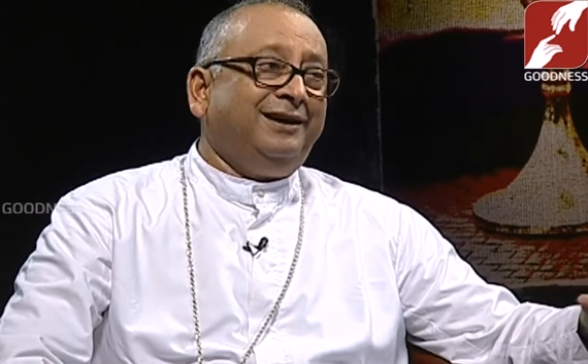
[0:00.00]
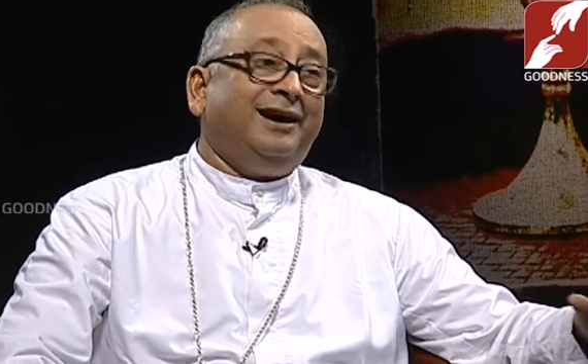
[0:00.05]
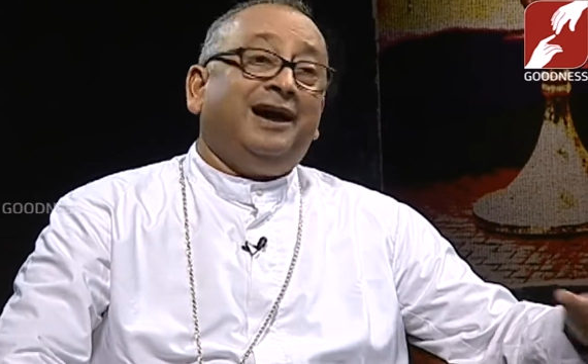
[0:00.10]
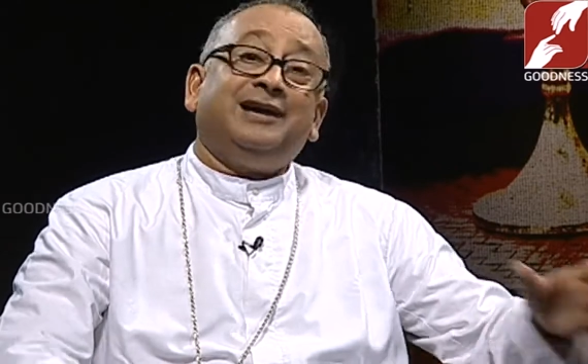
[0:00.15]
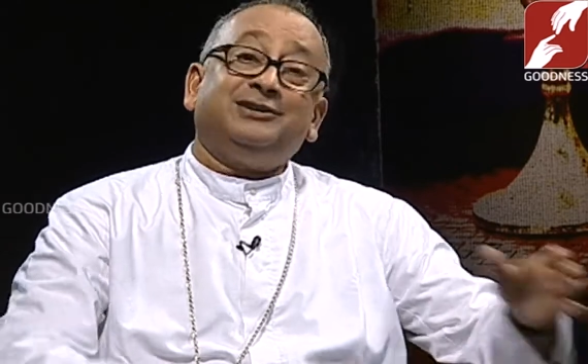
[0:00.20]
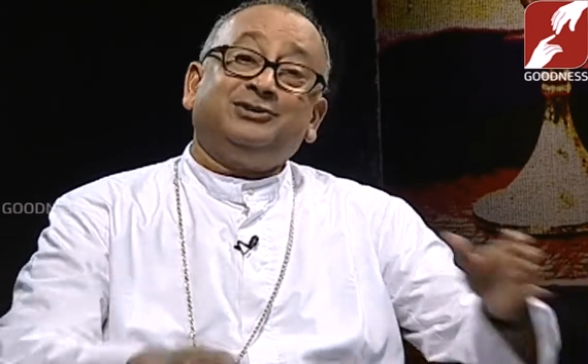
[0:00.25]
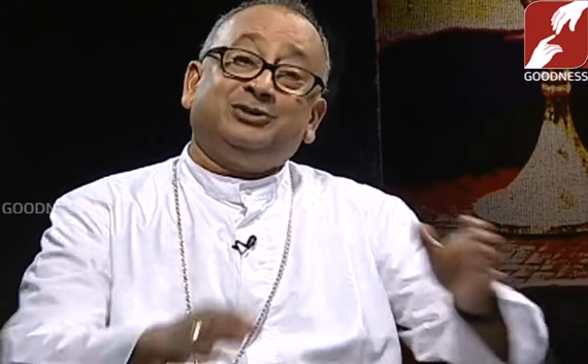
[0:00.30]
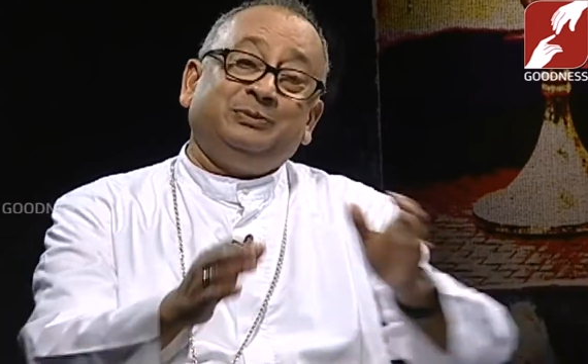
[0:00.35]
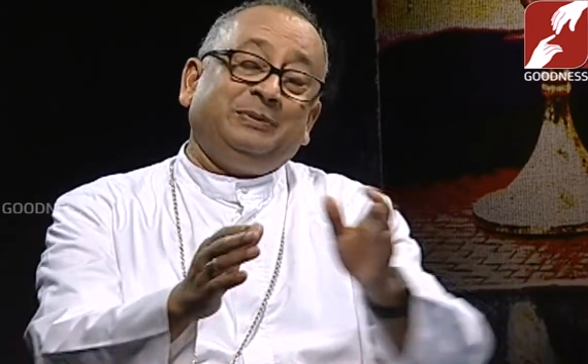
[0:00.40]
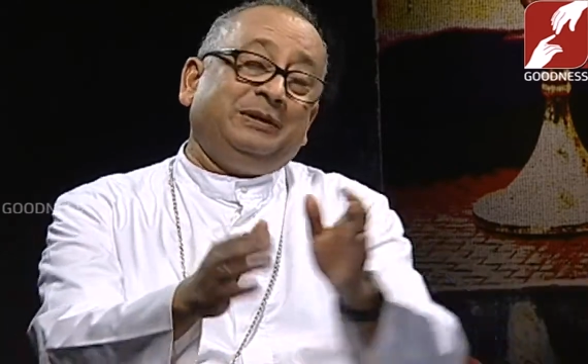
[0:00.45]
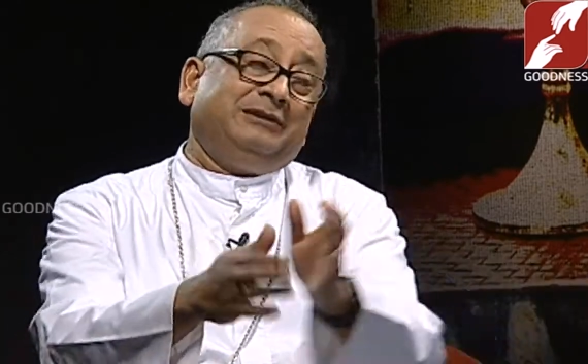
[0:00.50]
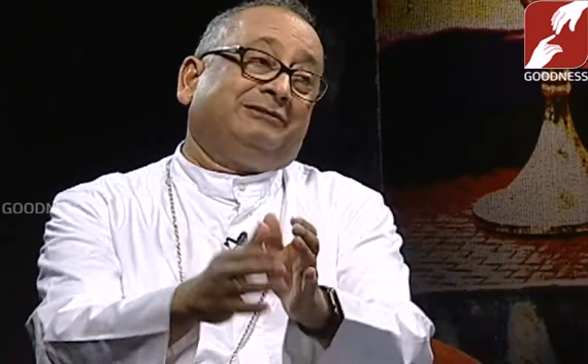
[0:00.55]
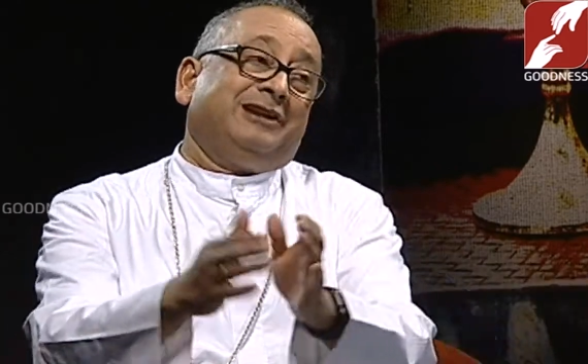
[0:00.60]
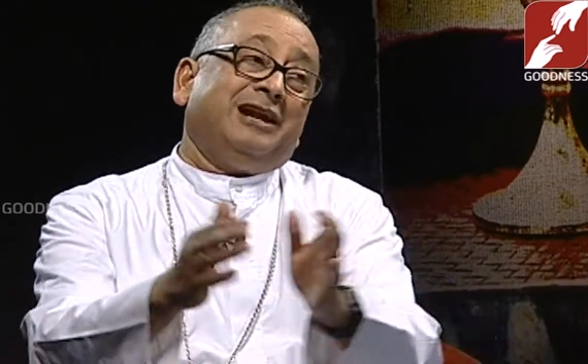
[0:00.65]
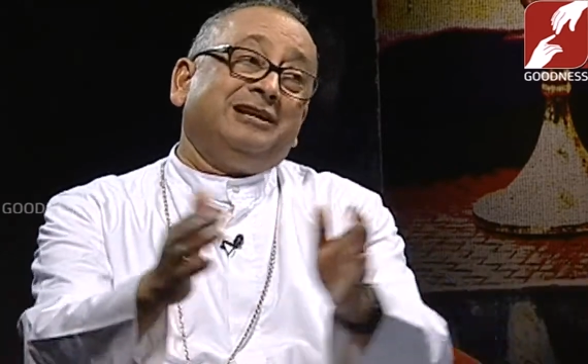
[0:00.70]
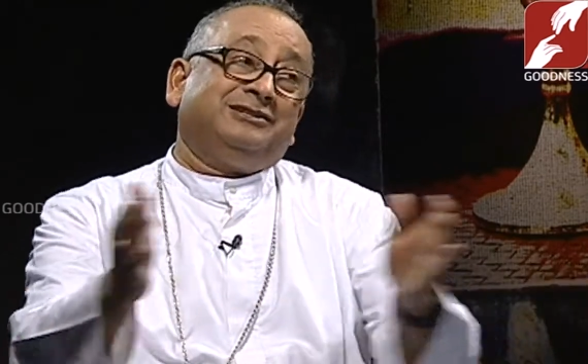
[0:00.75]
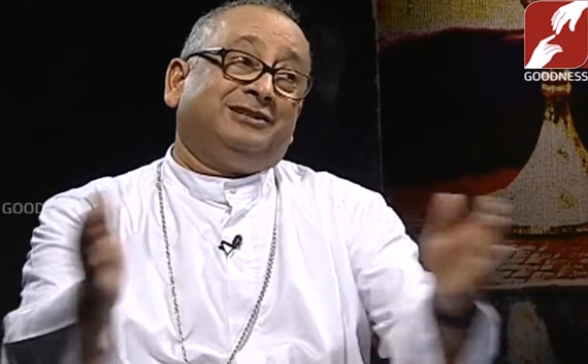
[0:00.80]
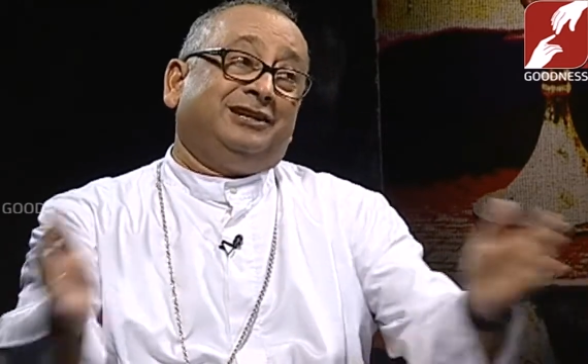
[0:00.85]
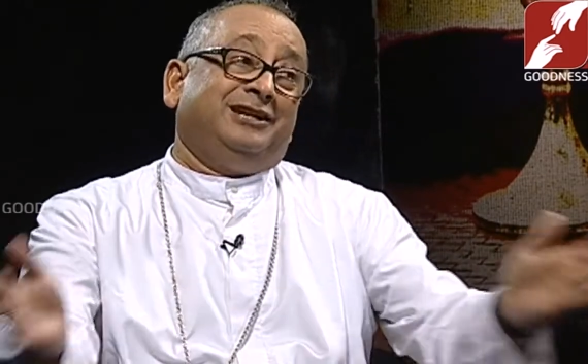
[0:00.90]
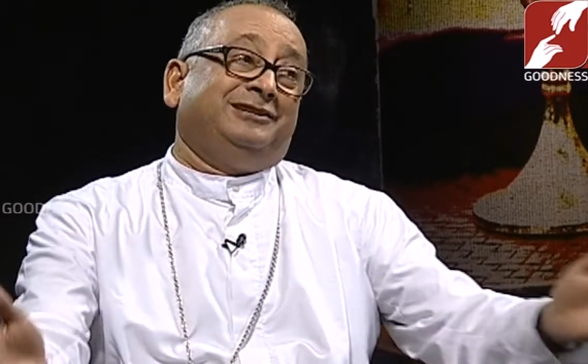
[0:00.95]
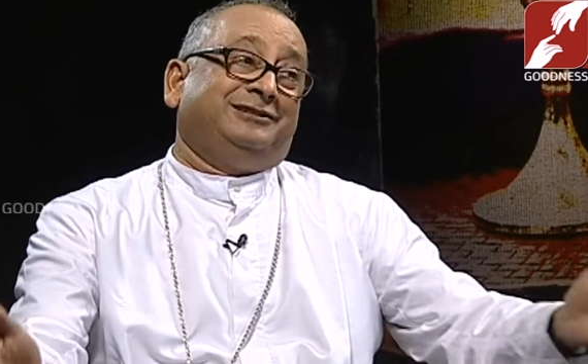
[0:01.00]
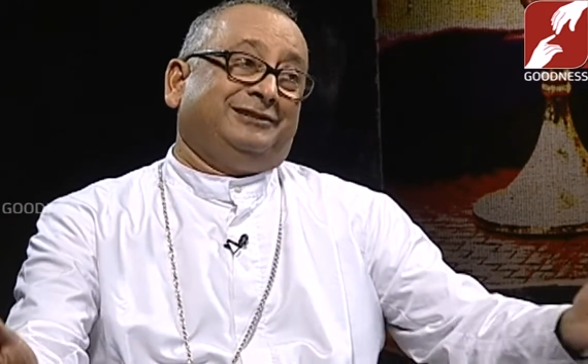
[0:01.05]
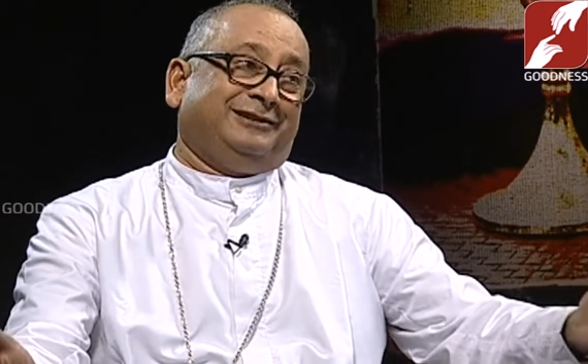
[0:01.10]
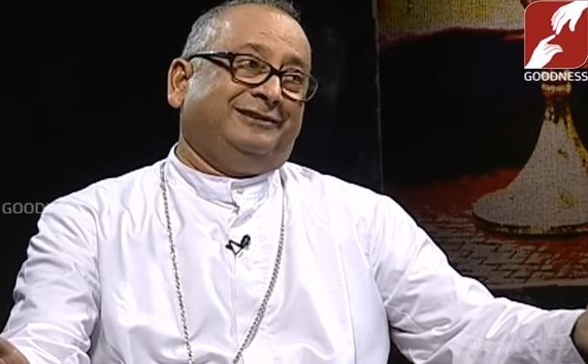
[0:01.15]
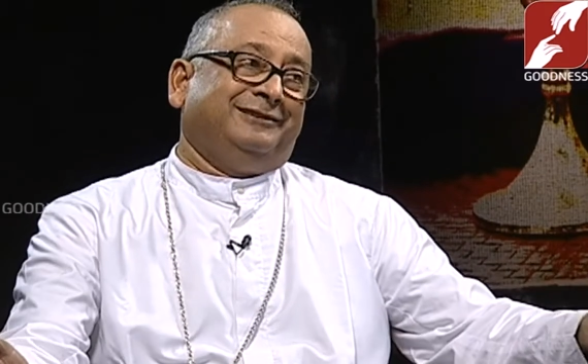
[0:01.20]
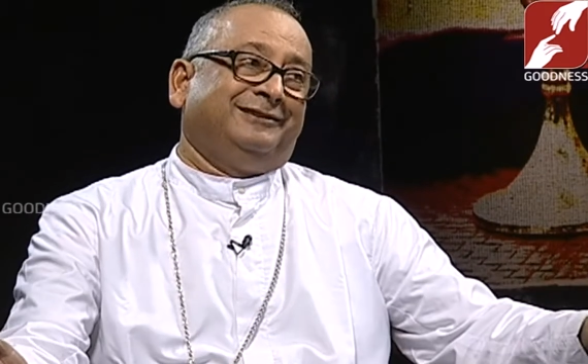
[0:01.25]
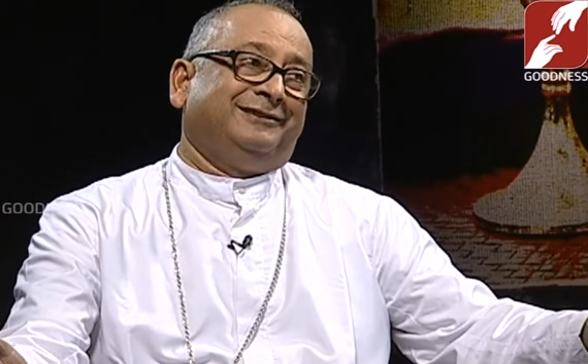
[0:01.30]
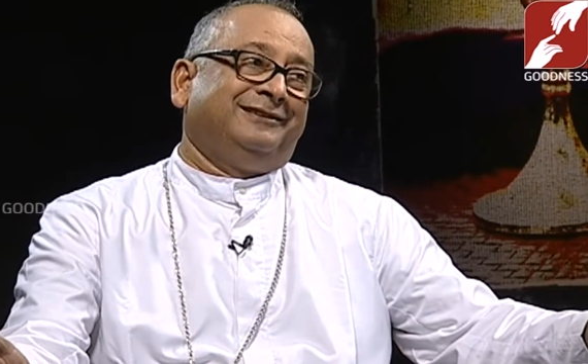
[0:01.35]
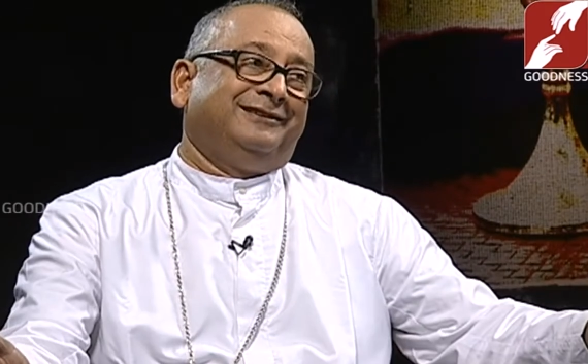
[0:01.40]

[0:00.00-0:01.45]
has to be translated,